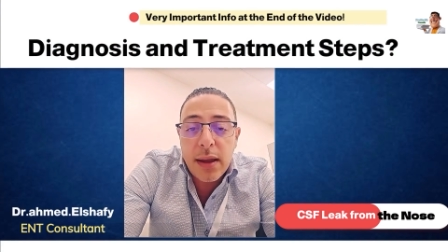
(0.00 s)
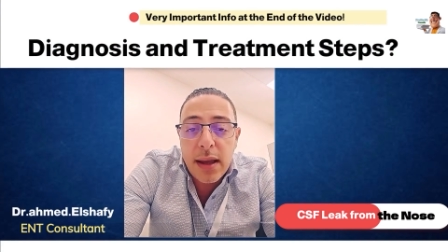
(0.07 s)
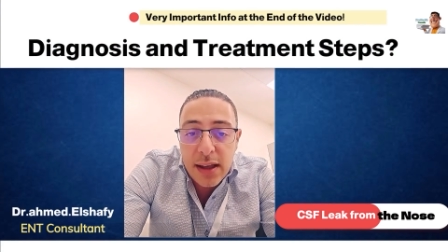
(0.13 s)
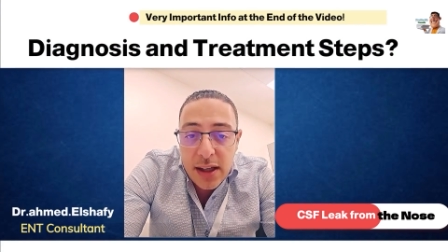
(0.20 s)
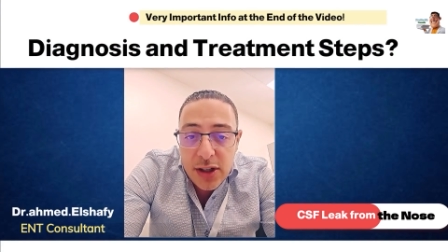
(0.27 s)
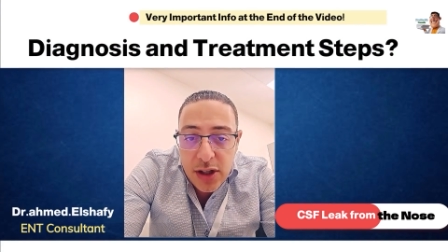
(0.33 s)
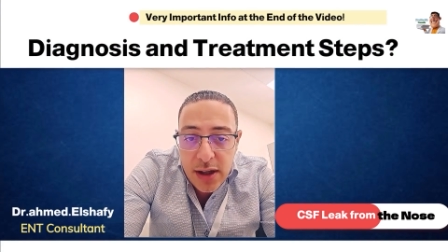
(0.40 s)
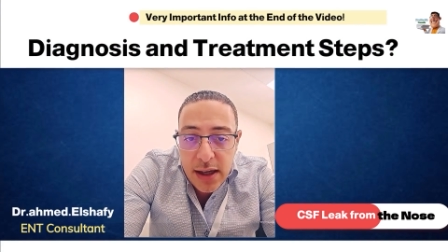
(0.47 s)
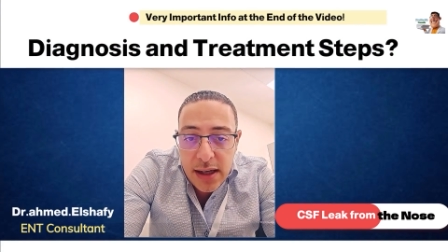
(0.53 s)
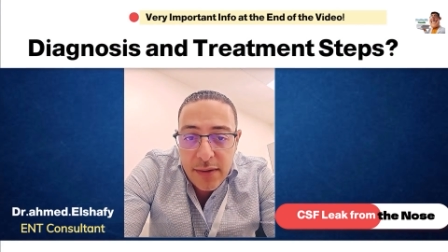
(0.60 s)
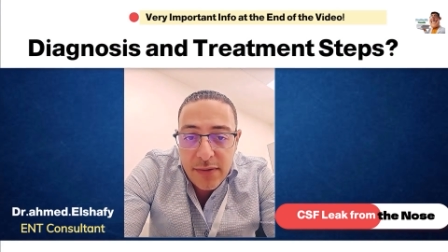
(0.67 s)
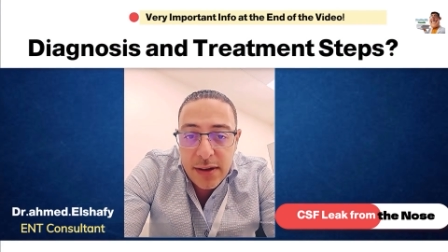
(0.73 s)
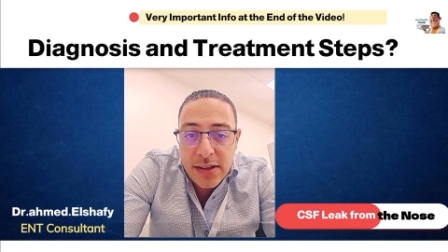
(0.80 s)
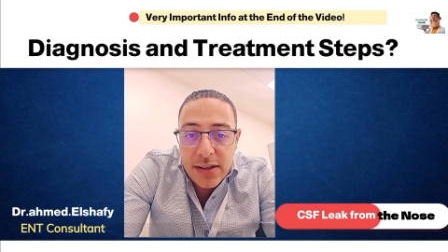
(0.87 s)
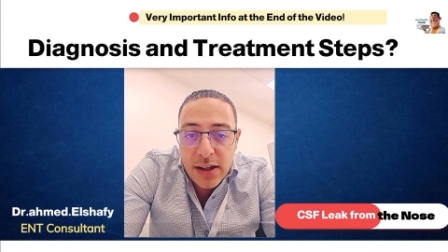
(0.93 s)
Initially,
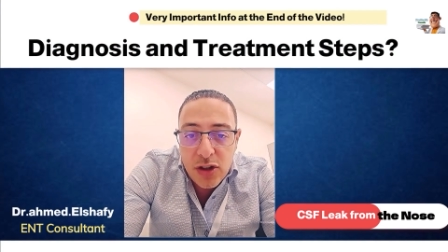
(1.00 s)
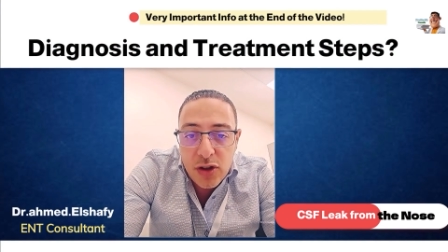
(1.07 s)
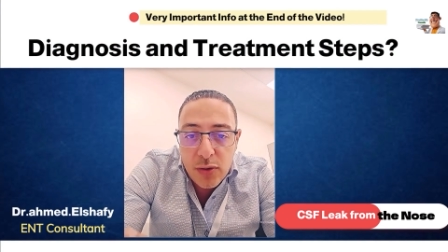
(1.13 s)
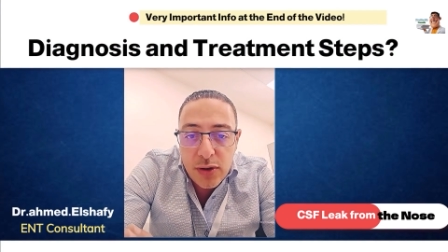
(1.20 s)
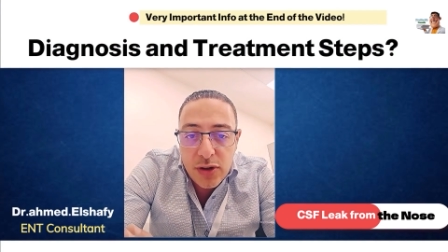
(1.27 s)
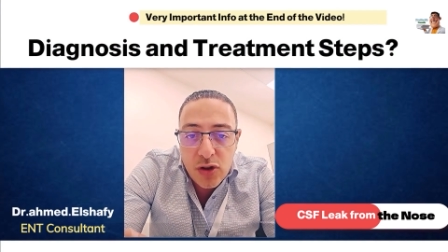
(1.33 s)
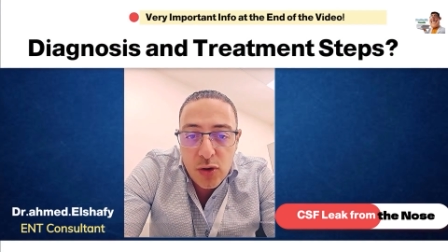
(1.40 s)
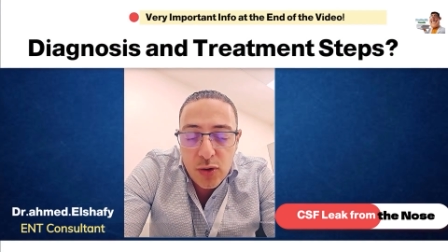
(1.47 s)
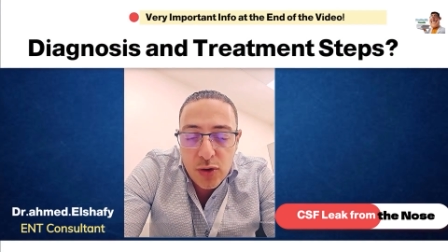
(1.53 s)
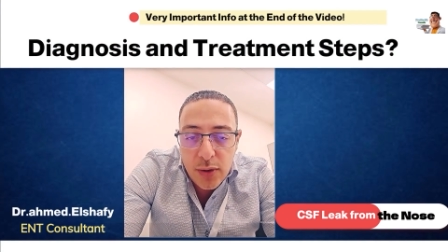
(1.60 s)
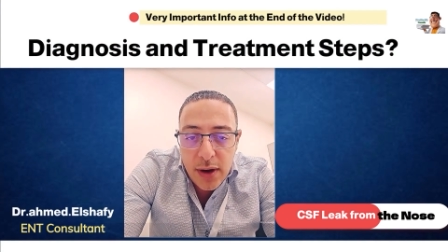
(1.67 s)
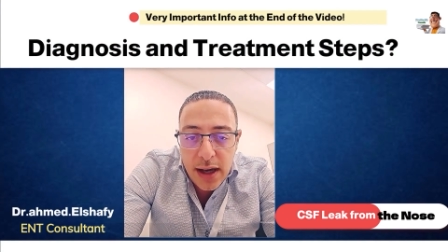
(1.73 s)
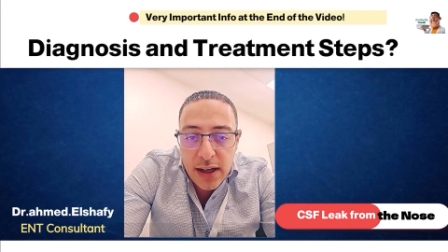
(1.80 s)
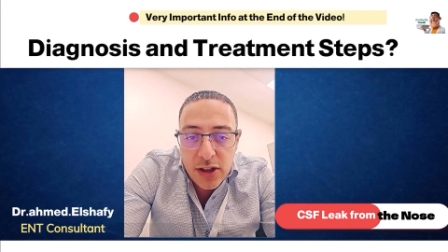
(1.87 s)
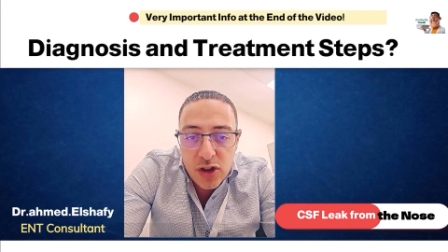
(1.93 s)
if this issue is due to
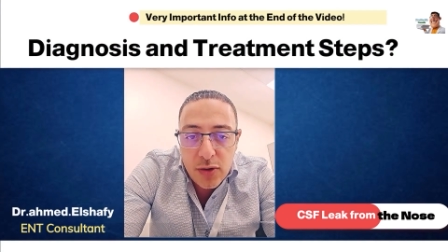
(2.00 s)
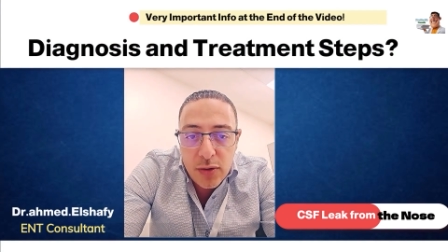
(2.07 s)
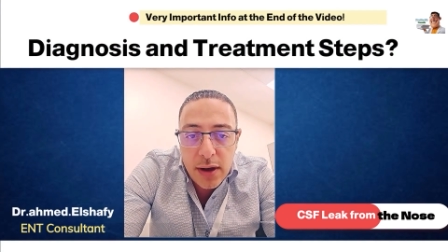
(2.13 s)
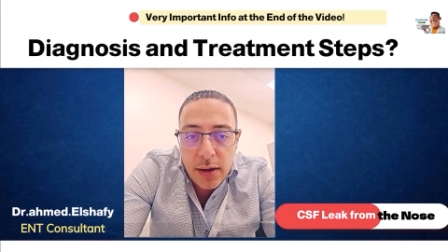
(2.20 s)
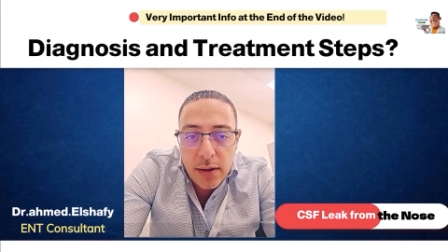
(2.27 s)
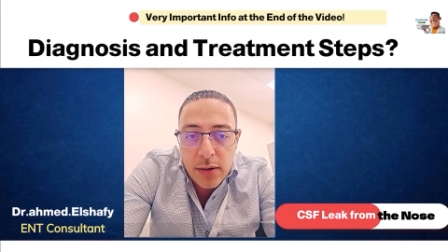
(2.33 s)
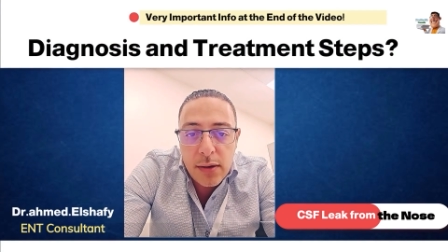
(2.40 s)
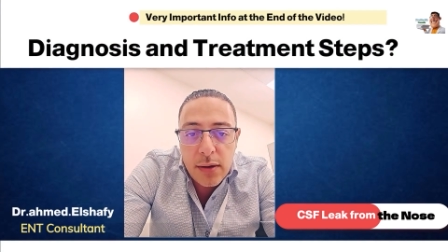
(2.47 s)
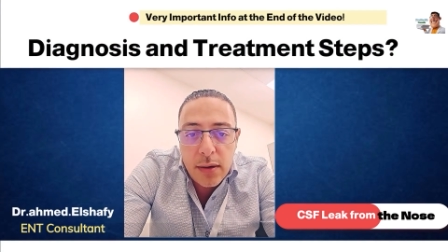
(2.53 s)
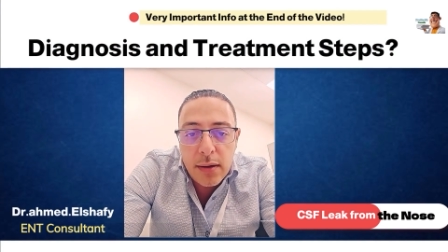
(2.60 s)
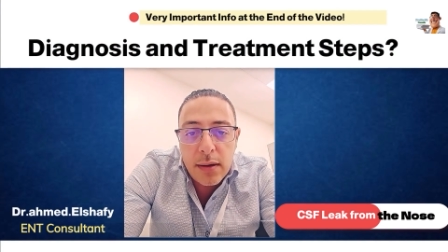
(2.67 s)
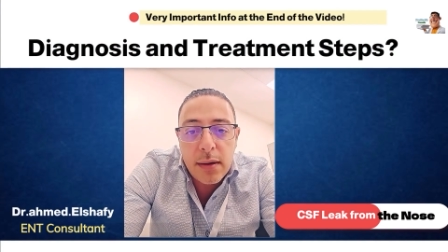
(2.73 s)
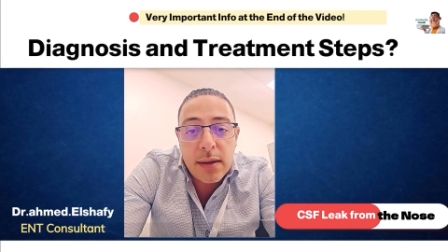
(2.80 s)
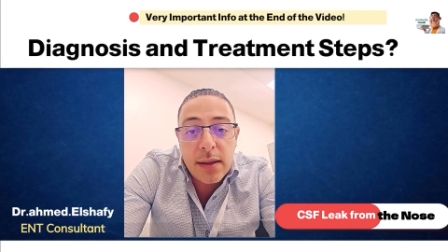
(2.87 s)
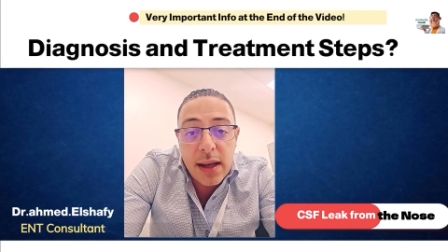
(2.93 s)
an injury,
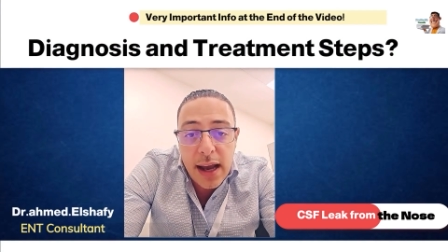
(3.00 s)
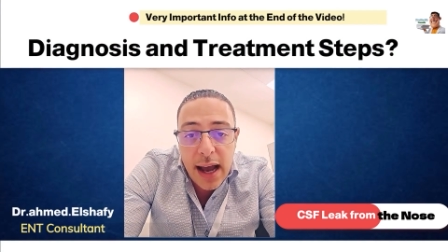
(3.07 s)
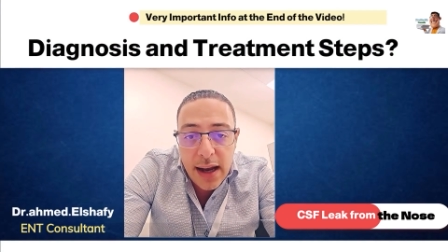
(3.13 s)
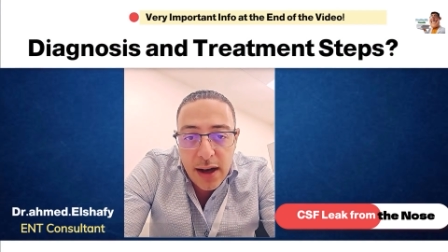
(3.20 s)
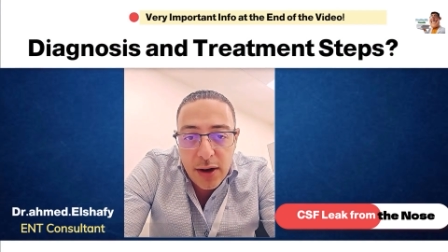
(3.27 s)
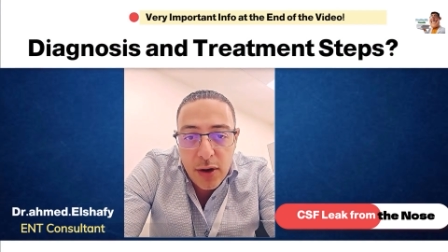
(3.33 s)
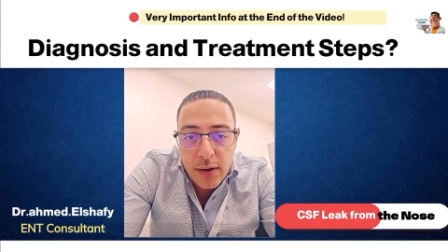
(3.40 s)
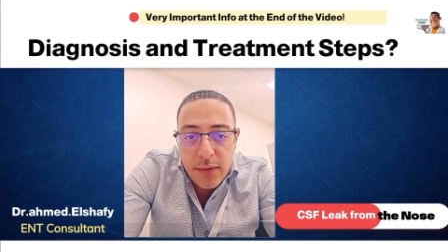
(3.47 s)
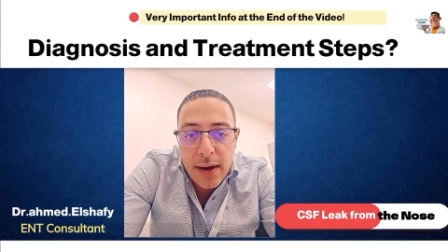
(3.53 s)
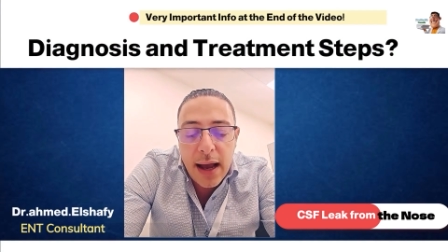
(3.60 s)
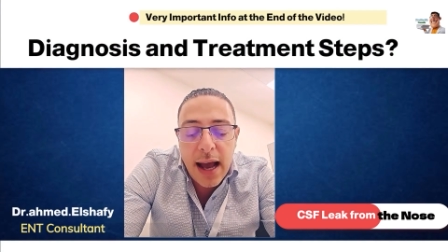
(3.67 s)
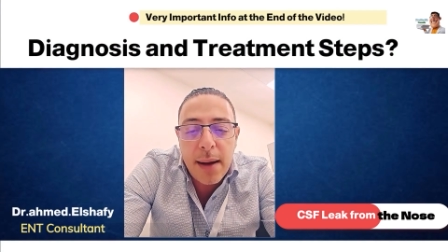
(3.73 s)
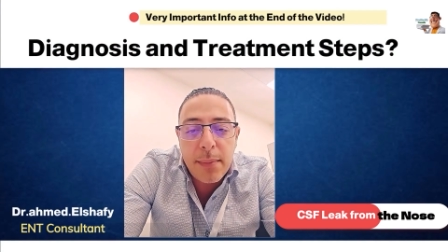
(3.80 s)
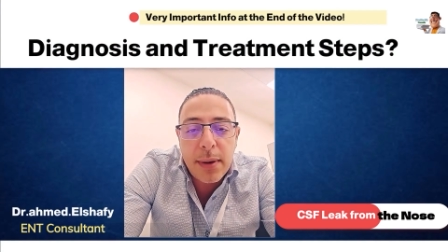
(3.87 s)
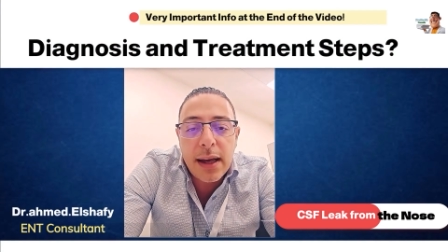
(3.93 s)
the likelihood of it
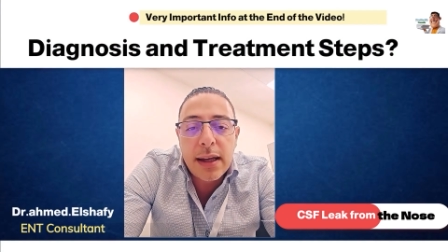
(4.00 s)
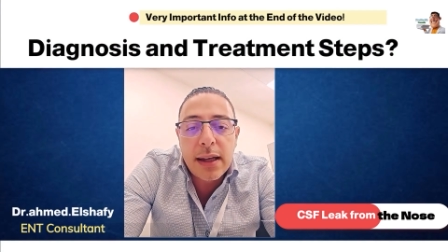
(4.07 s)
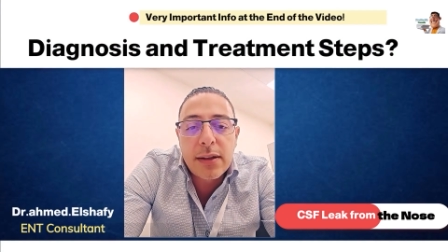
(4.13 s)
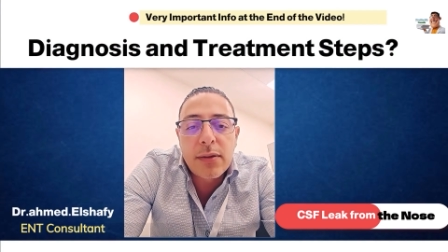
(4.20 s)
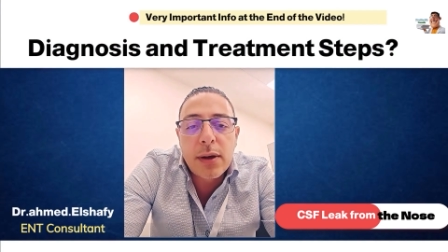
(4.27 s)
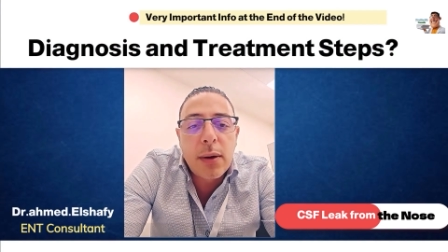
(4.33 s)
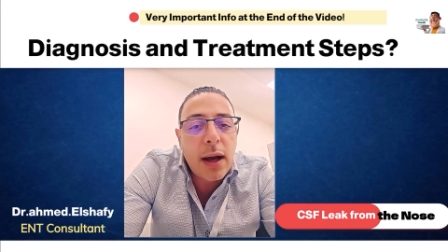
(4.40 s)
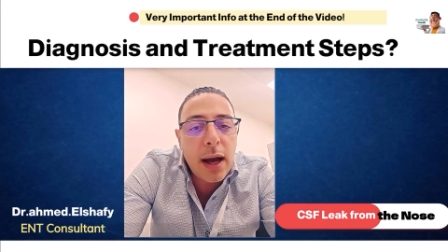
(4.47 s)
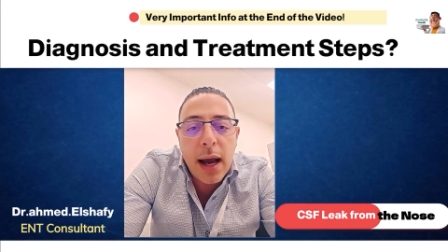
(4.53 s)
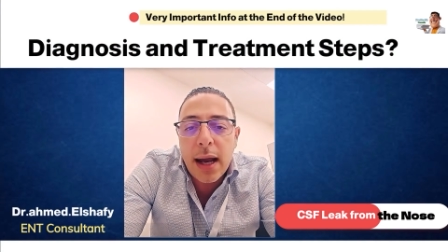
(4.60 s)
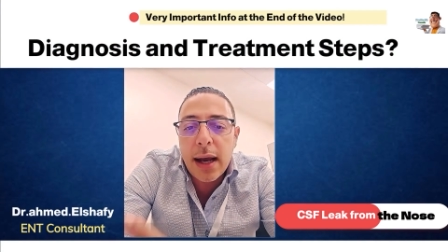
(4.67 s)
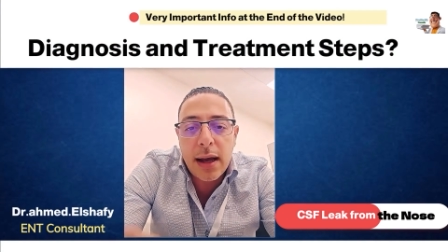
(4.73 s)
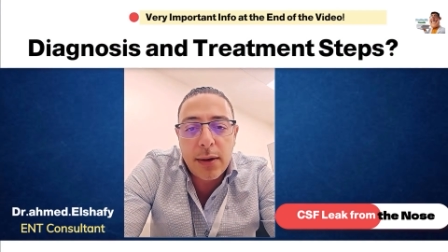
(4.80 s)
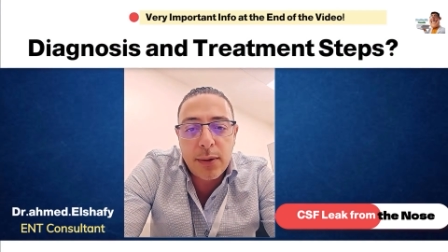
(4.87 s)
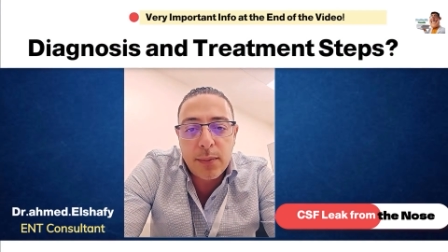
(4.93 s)
happening is very high.